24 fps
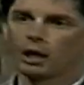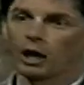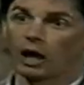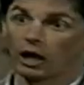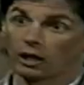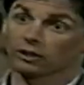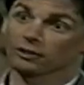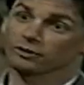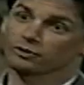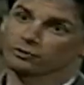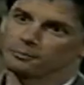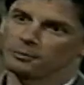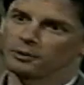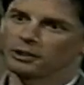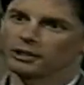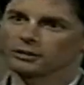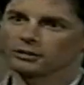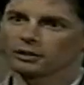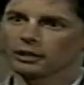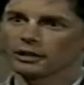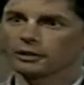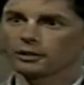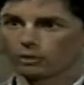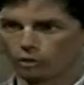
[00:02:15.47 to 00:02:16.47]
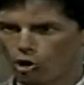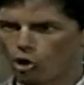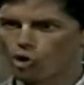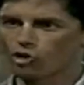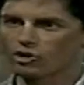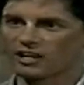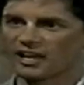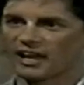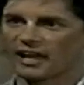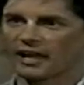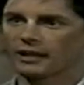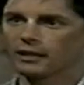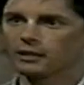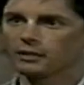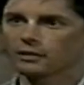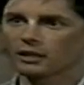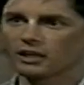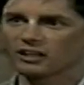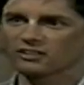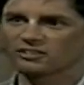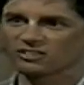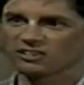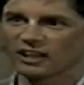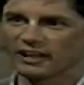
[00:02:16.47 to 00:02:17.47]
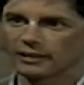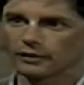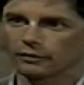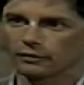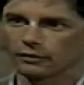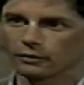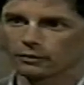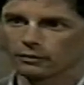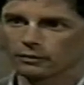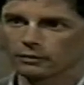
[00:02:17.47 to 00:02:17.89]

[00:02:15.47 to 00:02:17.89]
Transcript: I'll explain later. Okay, it's later.